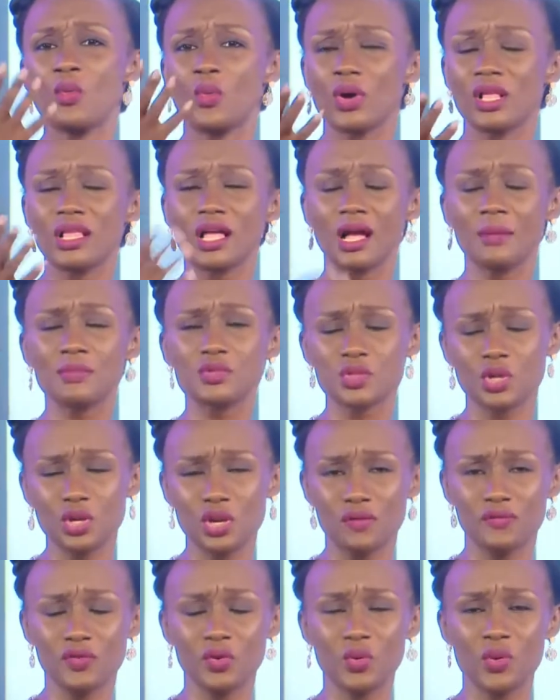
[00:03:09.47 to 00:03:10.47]
Welcome to
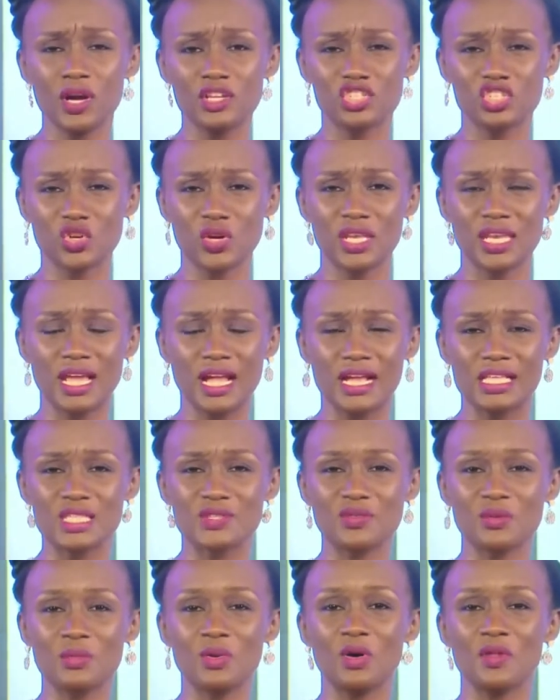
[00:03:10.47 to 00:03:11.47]
all of you who are joining
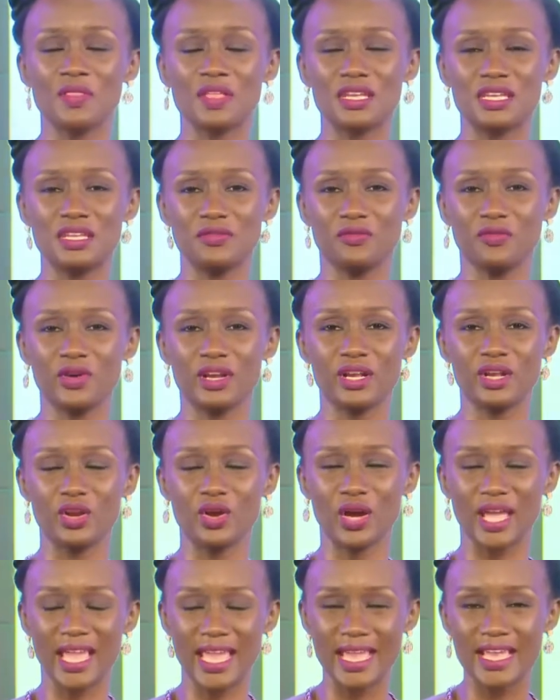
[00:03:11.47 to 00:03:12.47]
us from all the different
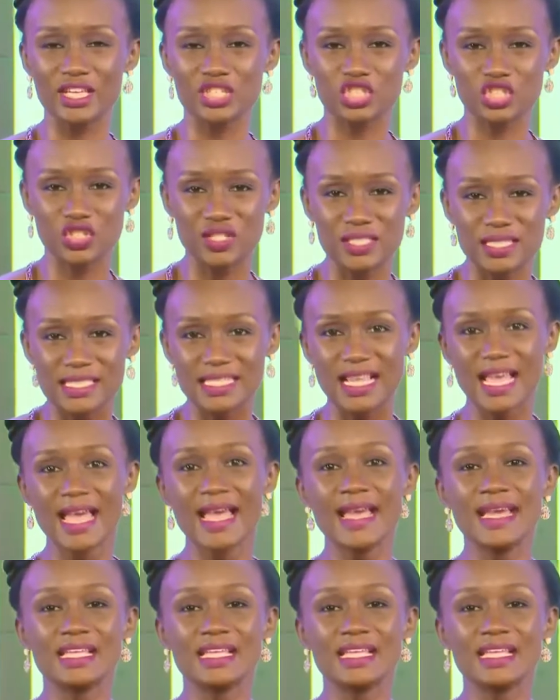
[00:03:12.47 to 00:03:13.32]
locations.